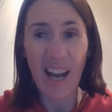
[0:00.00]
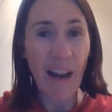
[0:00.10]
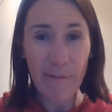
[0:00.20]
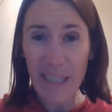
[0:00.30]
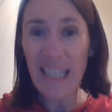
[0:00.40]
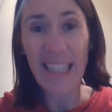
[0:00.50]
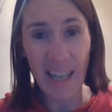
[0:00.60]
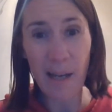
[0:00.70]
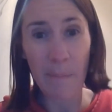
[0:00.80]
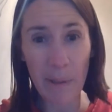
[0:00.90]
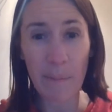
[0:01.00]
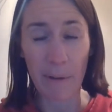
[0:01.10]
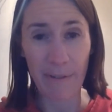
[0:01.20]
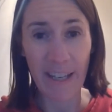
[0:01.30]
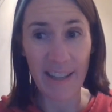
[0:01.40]
I really can't put my
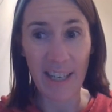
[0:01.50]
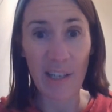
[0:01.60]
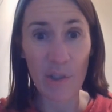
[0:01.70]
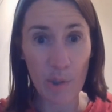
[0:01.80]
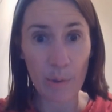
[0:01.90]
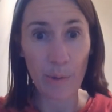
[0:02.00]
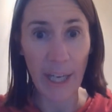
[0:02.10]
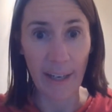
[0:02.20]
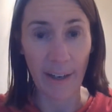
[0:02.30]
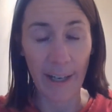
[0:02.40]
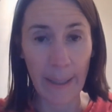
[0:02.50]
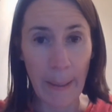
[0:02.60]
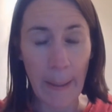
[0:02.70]
faith in it at all, can I?